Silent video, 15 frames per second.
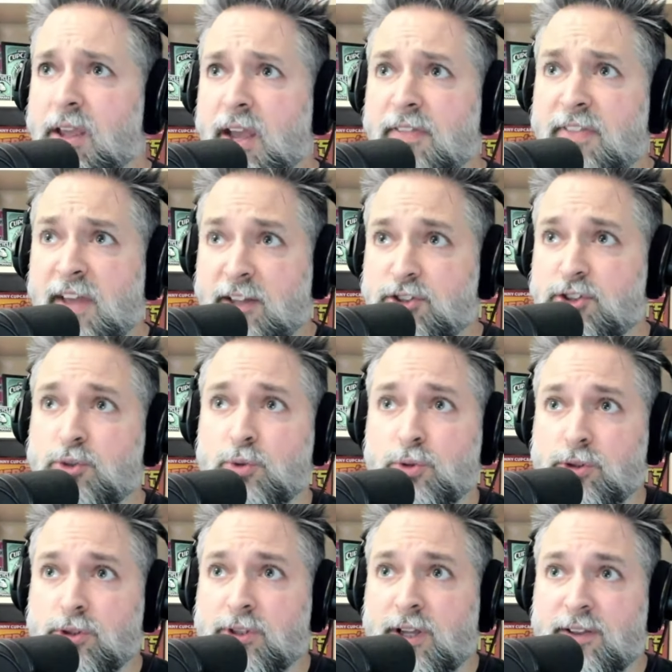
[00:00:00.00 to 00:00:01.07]
that
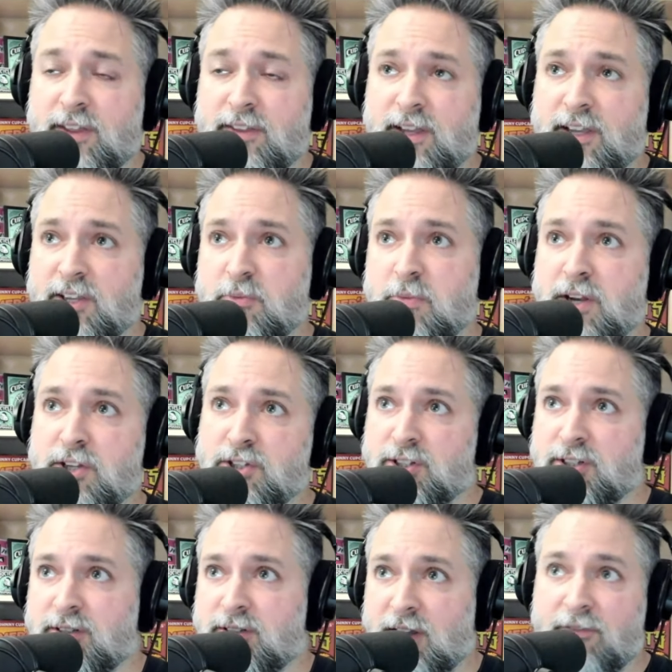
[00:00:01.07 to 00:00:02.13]
school that you
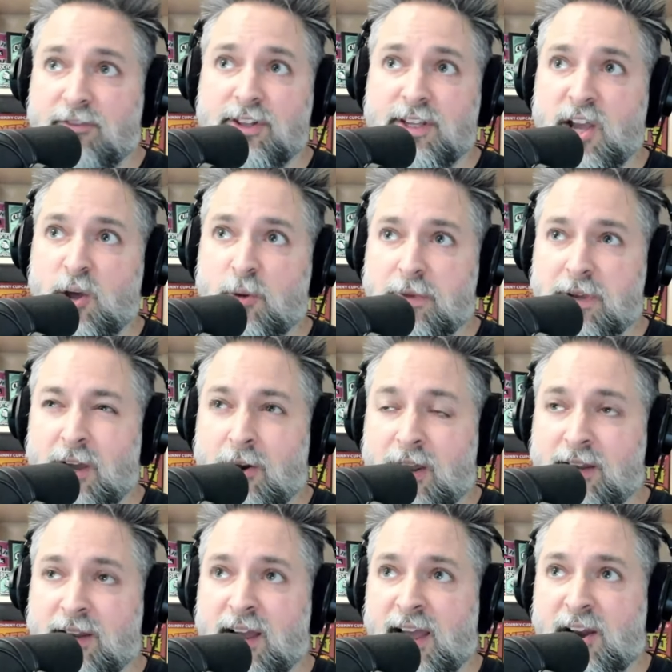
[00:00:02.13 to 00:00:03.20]
mentioned definitely helped me out.
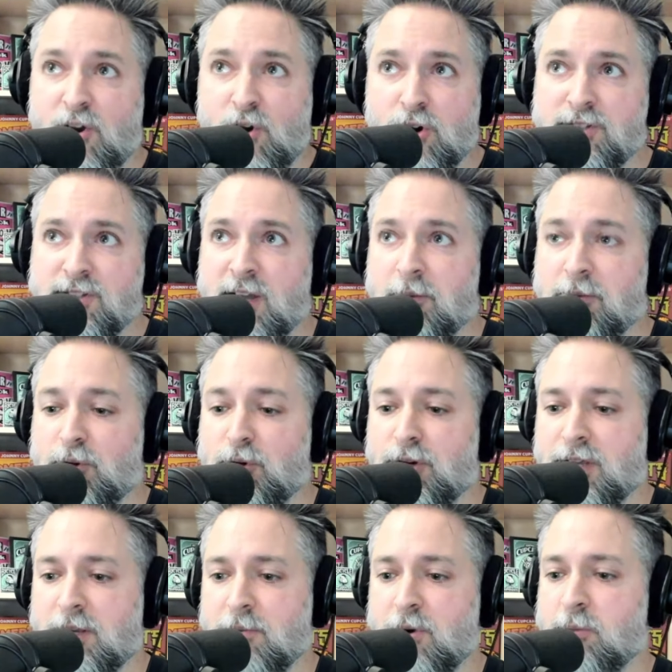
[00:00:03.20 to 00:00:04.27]
I had a hard time
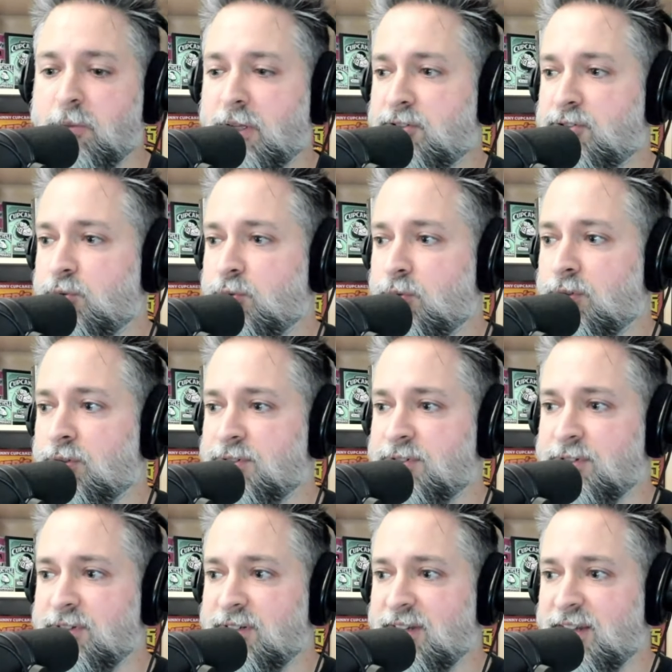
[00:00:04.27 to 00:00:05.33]
learning in public schools,
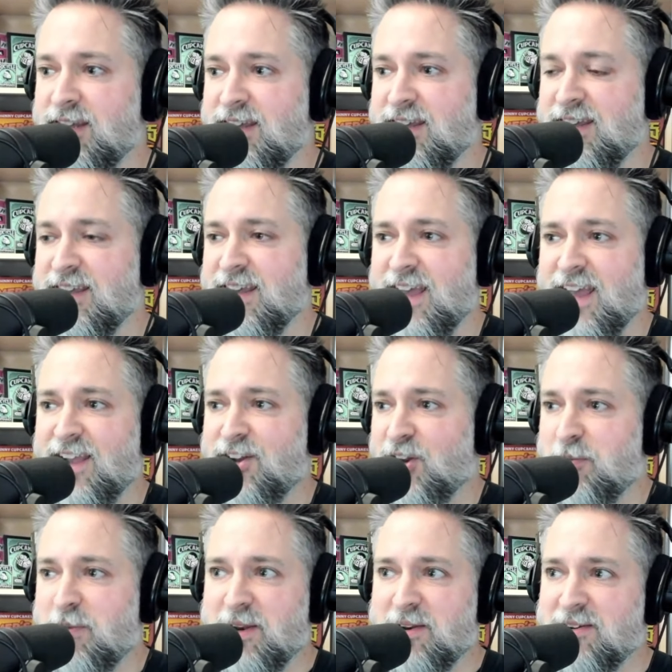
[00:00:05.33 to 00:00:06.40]
and it could
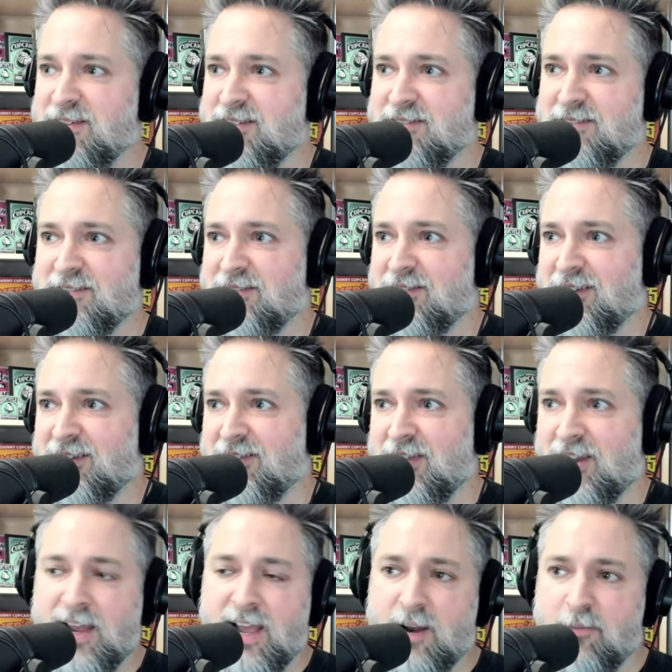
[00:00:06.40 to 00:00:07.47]
have been
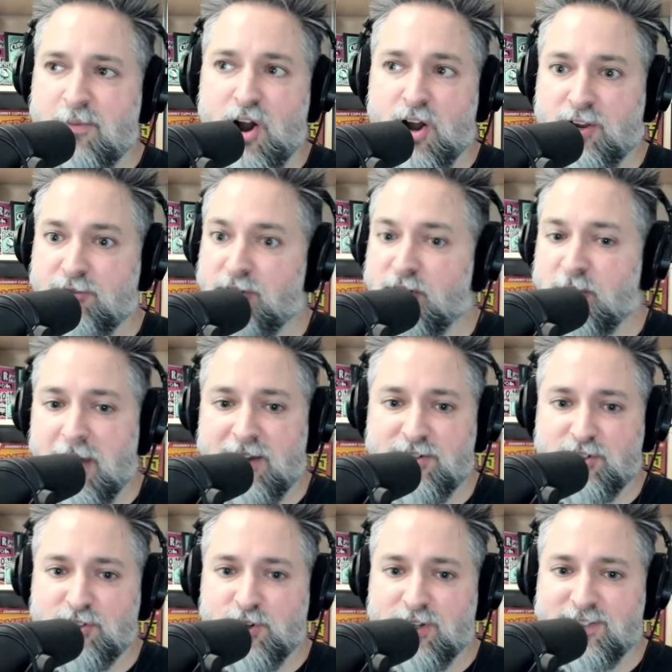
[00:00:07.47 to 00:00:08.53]
that I had a pocket full of
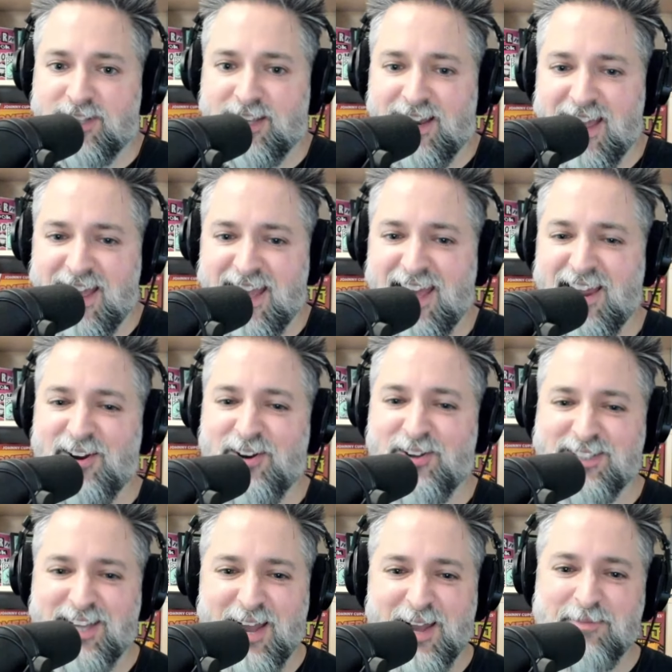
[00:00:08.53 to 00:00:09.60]
magic tricks at all
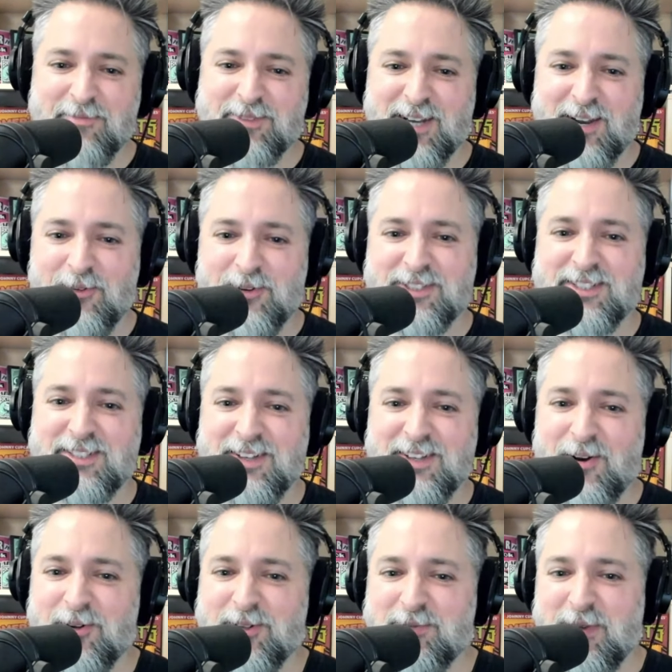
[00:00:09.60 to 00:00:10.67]
times, and I wasn't
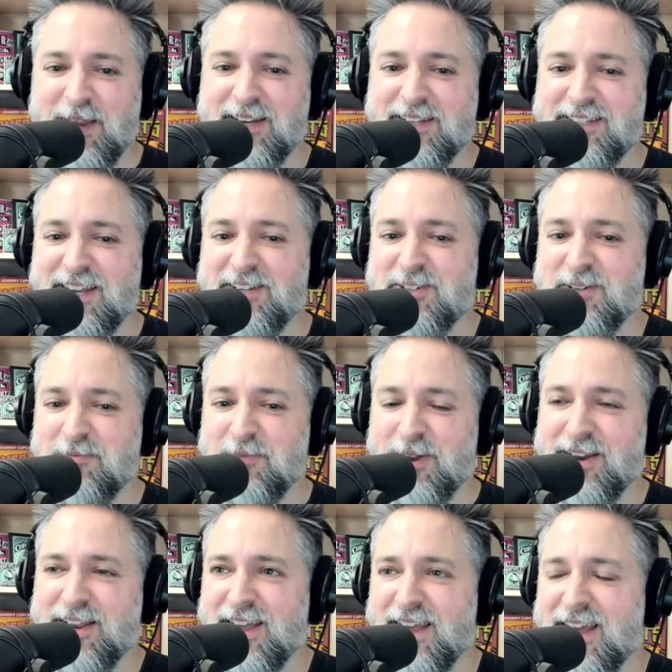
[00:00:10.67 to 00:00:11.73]
always paying attention.
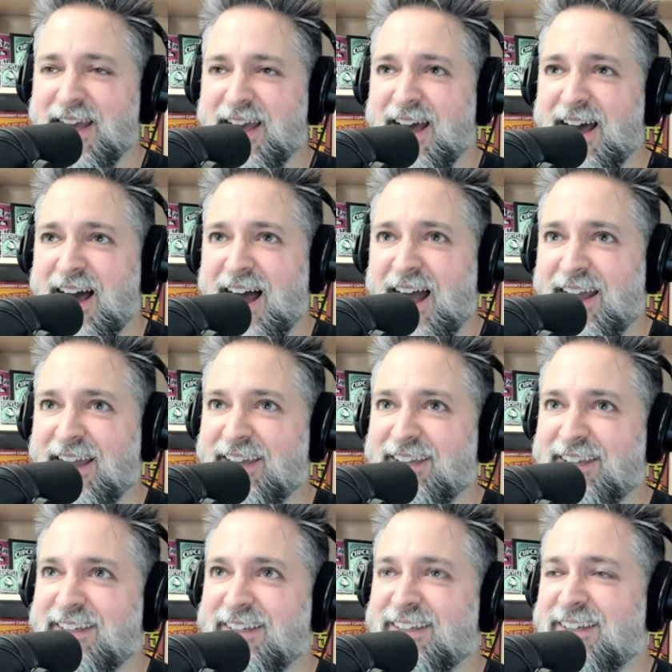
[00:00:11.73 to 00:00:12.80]
But I